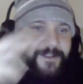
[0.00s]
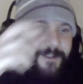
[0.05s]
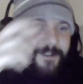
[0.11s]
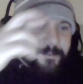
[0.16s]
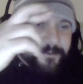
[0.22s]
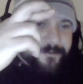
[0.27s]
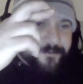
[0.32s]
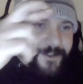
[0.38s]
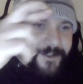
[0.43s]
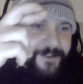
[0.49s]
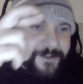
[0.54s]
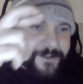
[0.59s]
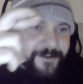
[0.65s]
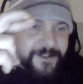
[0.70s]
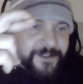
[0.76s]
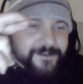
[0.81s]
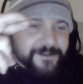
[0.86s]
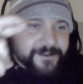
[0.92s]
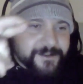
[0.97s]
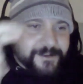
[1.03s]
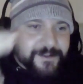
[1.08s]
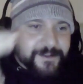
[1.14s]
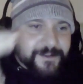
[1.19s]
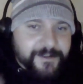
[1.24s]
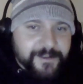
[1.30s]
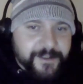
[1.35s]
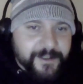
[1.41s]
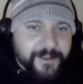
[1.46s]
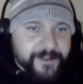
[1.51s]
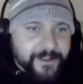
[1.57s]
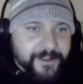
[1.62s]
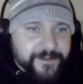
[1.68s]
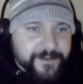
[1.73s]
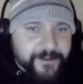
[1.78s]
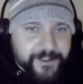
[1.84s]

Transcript: Keep your fingers crossed that